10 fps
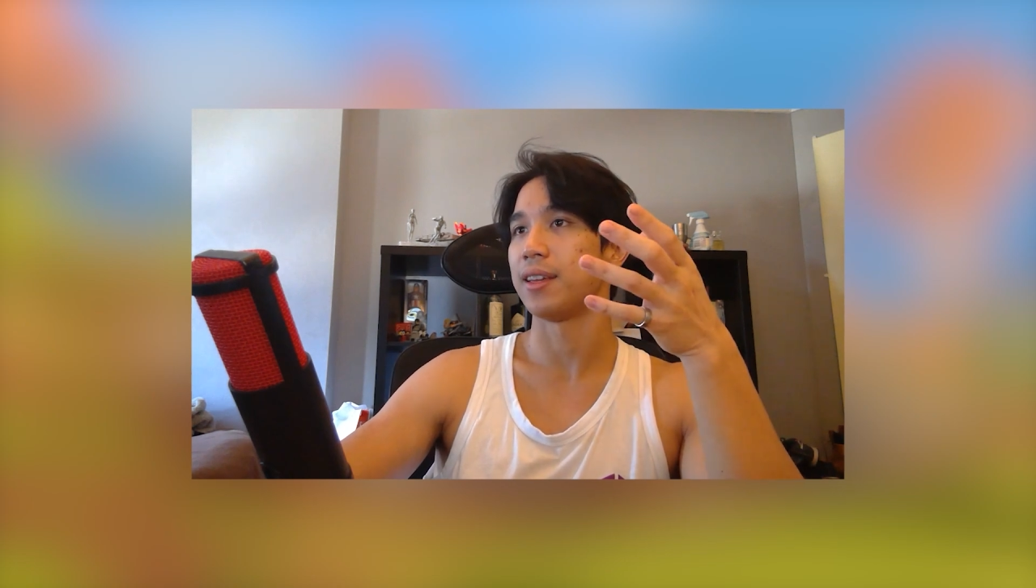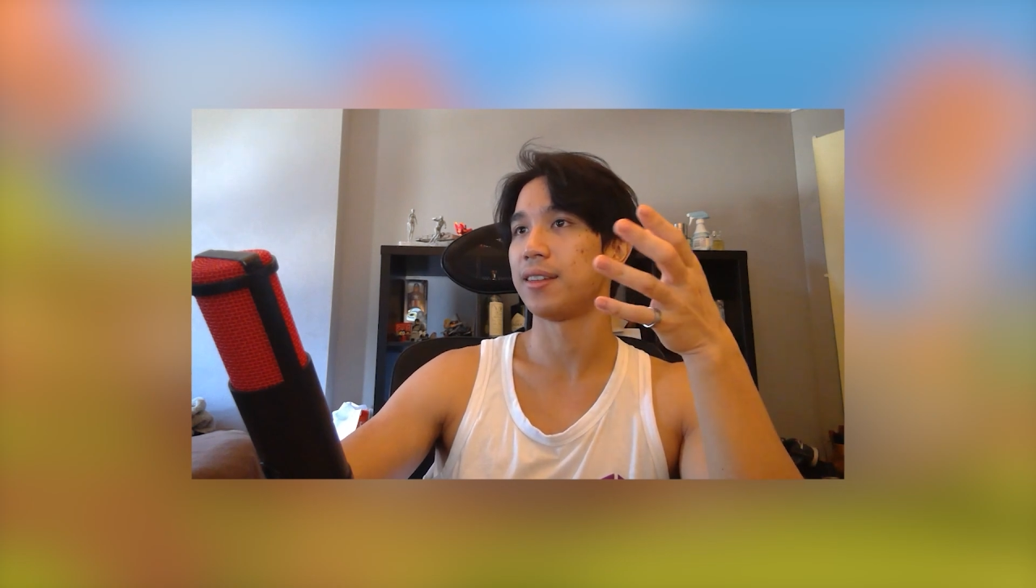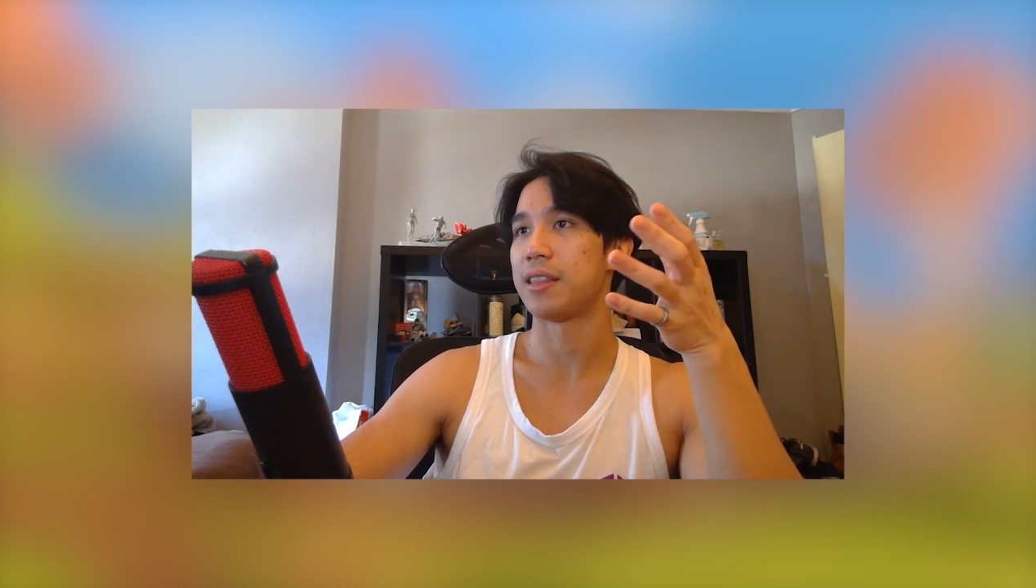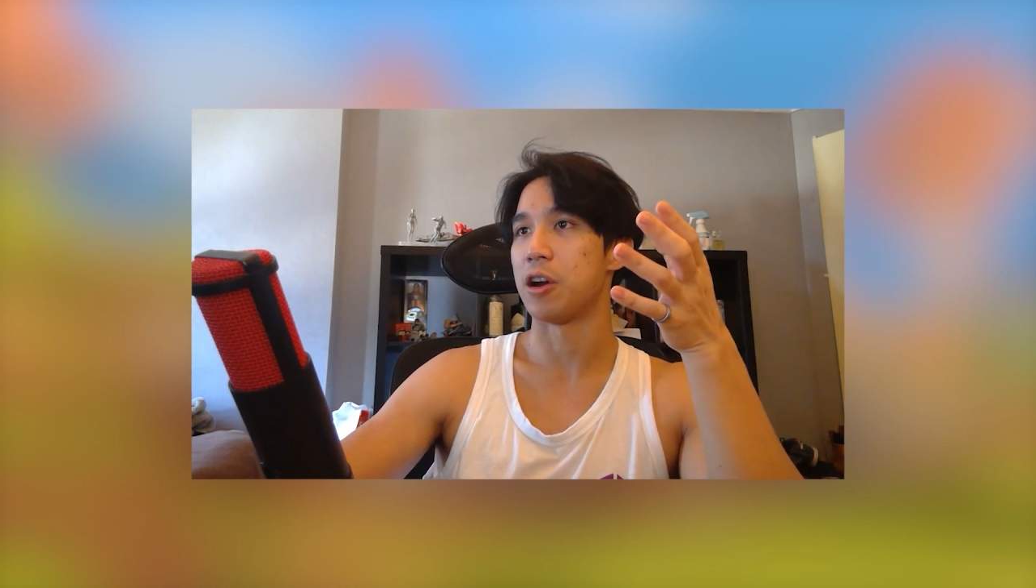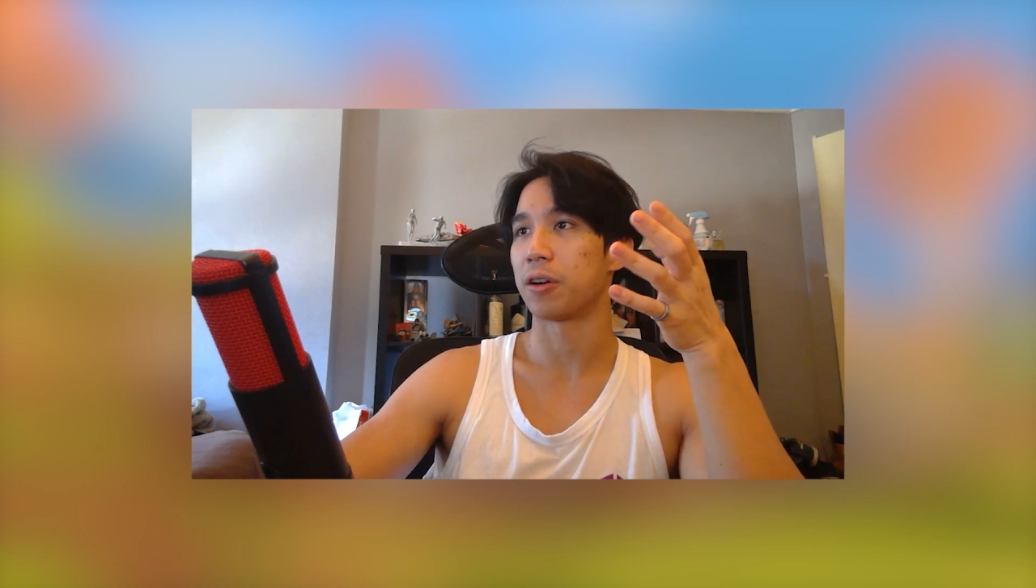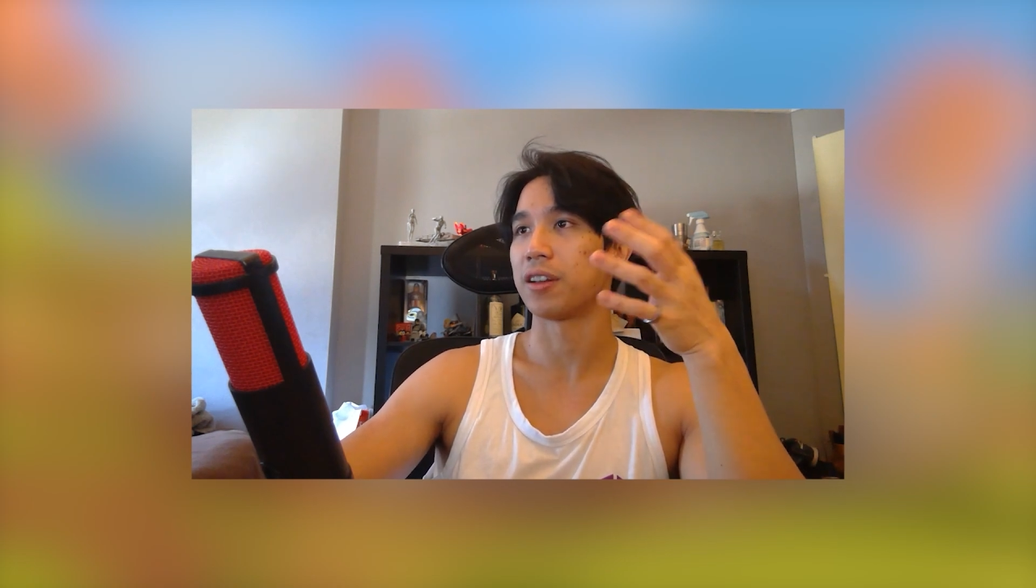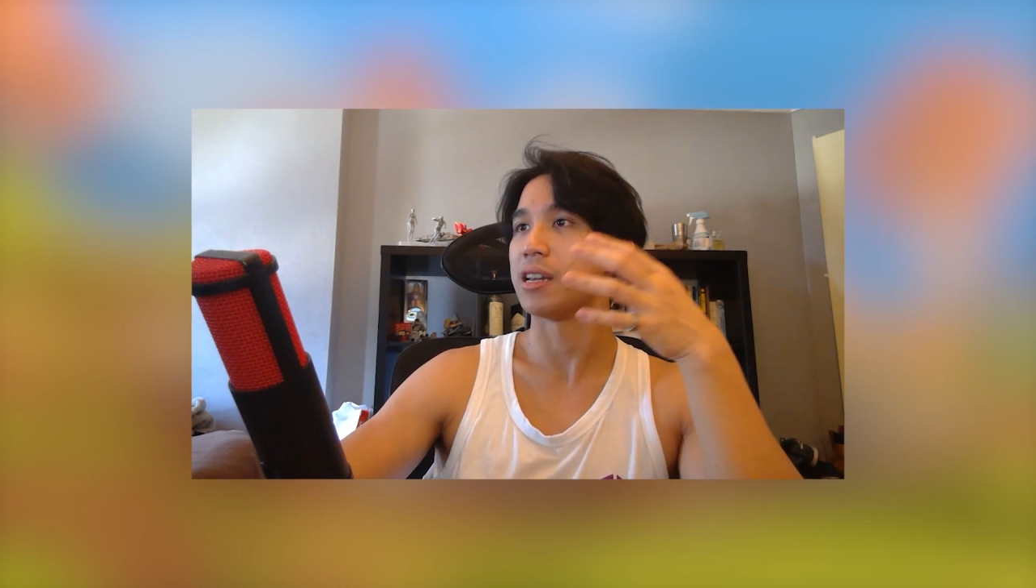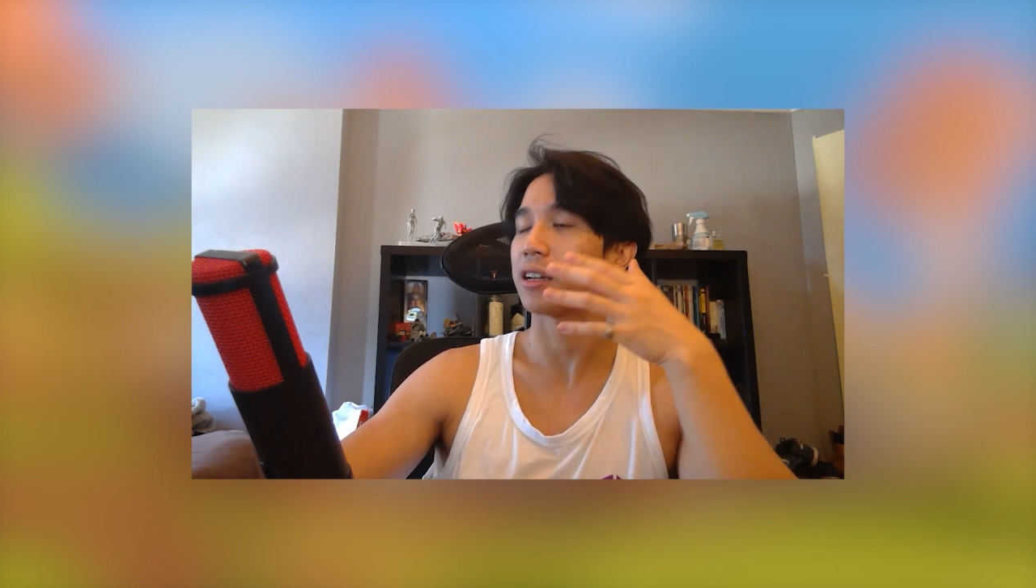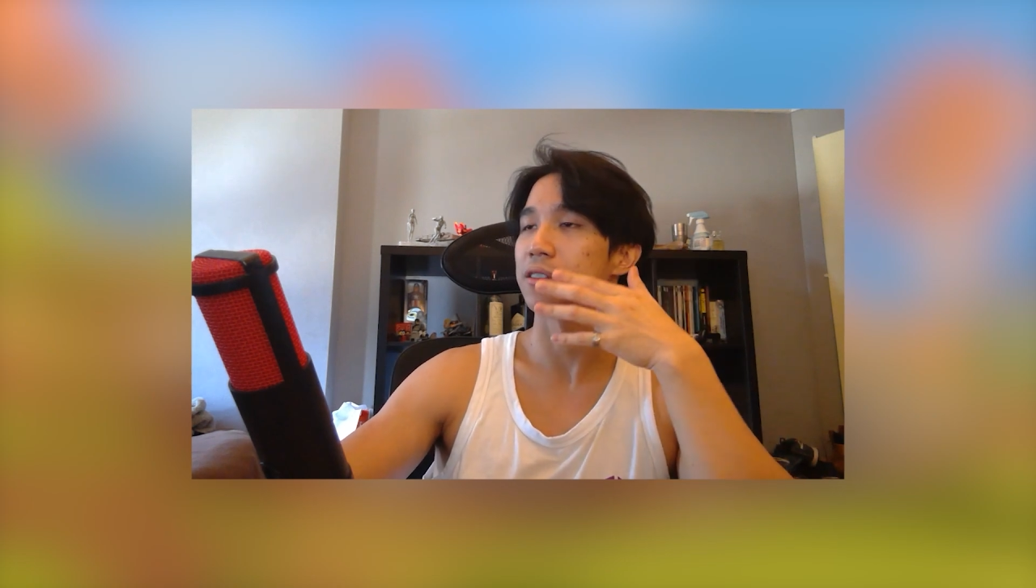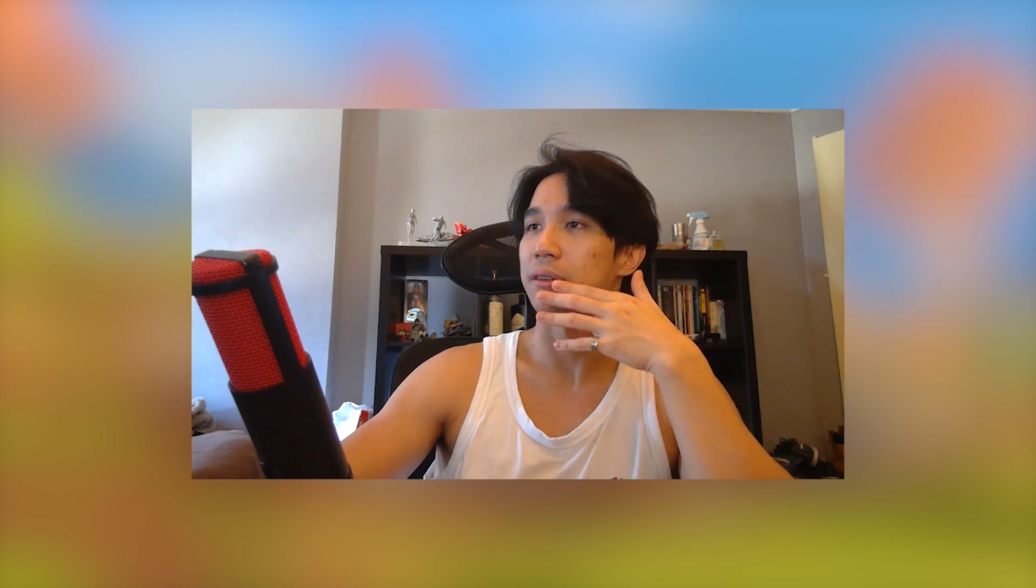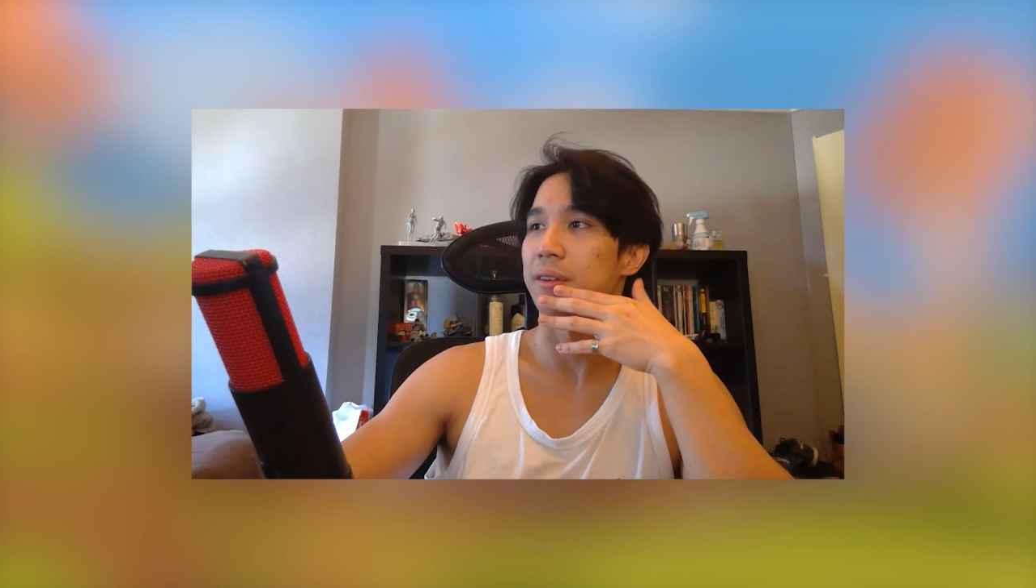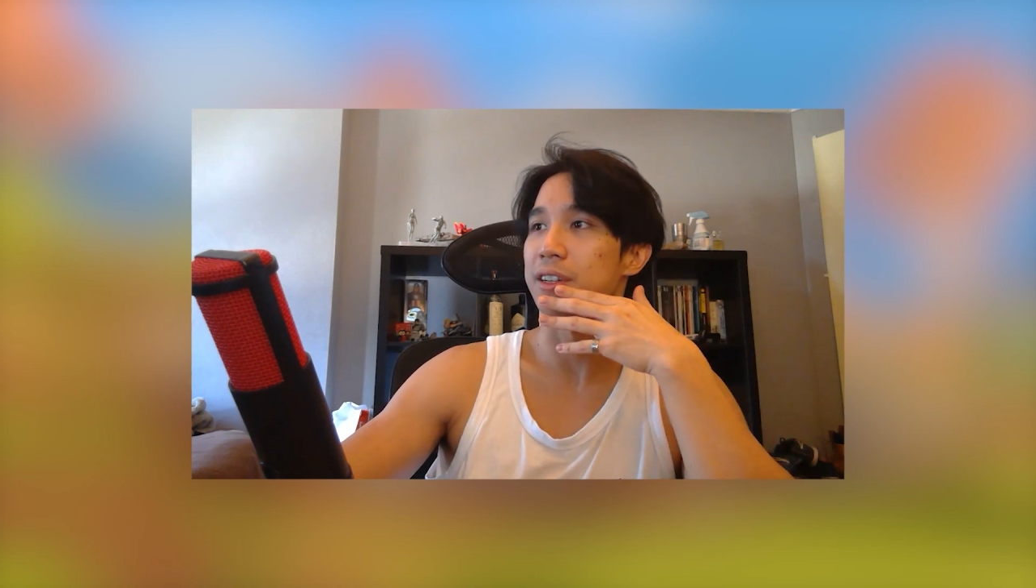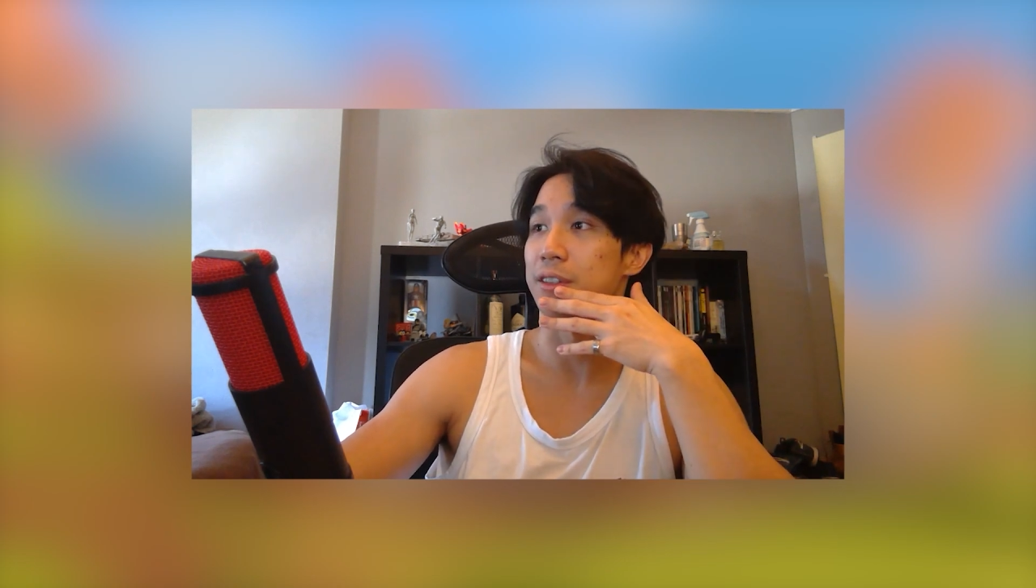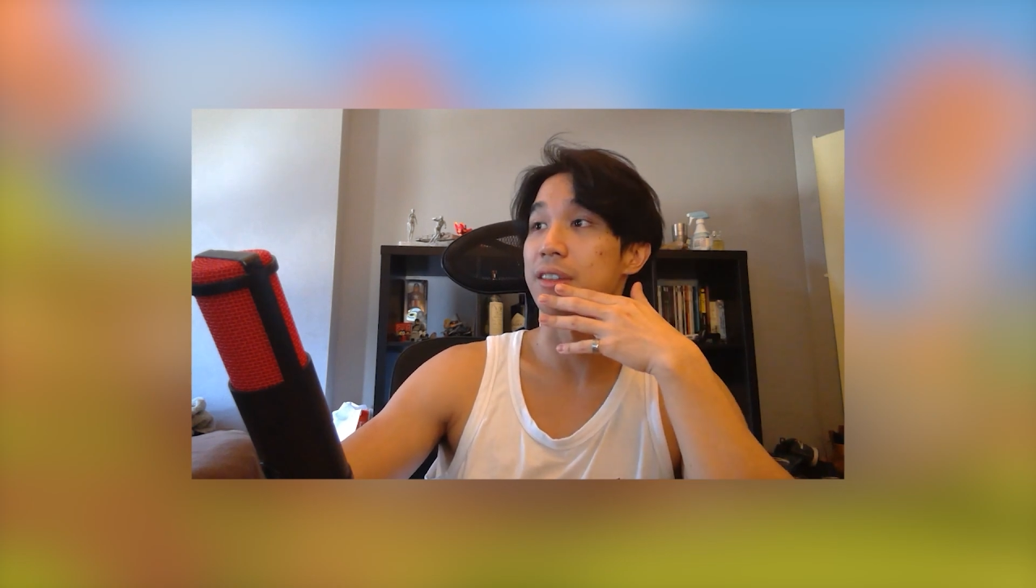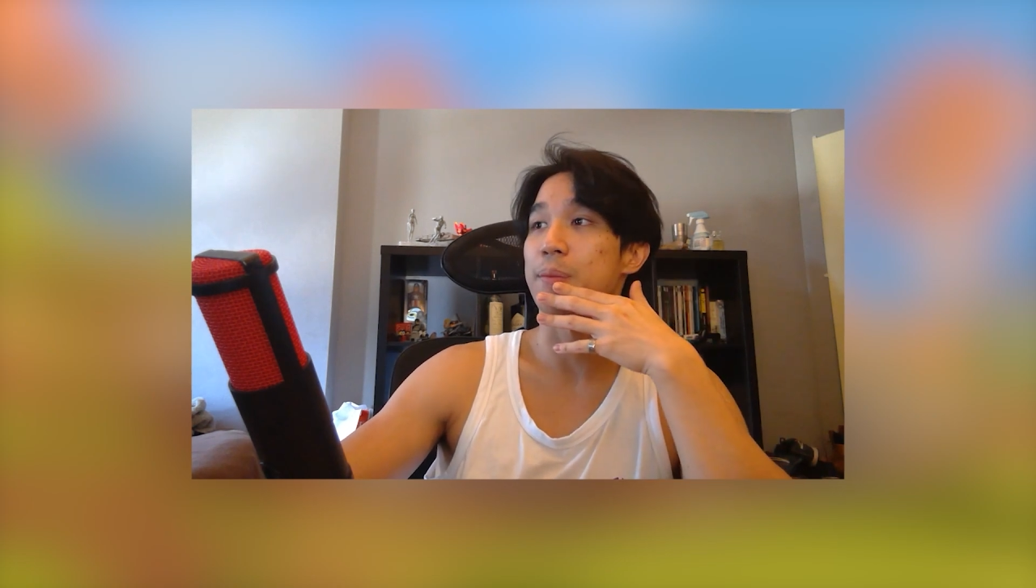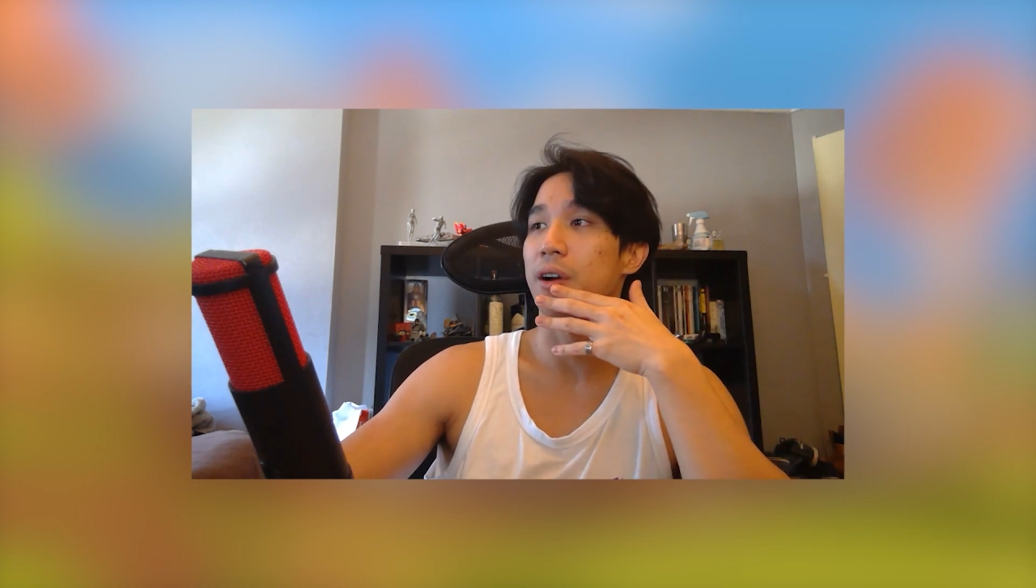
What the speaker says: it's the same